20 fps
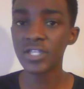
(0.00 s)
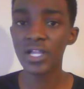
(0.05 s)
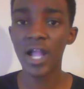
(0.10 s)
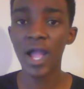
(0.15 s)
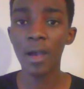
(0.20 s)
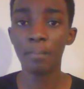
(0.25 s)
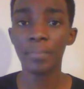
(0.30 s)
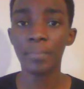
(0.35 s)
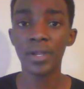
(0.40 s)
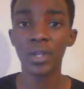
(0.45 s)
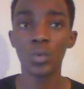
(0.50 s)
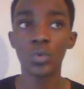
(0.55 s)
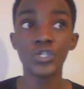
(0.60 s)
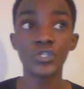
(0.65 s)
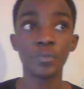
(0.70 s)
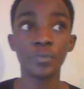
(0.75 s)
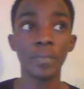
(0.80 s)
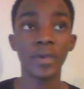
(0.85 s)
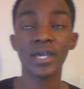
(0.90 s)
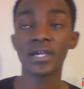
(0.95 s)
a company
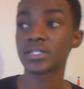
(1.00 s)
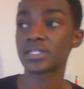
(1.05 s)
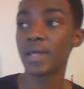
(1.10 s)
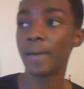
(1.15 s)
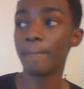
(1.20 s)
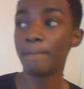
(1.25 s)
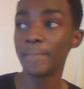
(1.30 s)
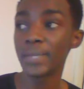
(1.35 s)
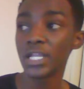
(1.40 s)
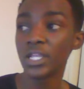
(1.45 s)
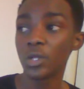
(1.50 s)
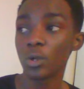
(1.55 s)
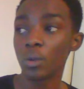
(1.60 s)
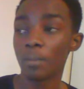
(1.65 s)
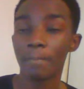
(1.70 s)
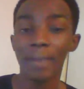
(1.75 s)
which makes $1 million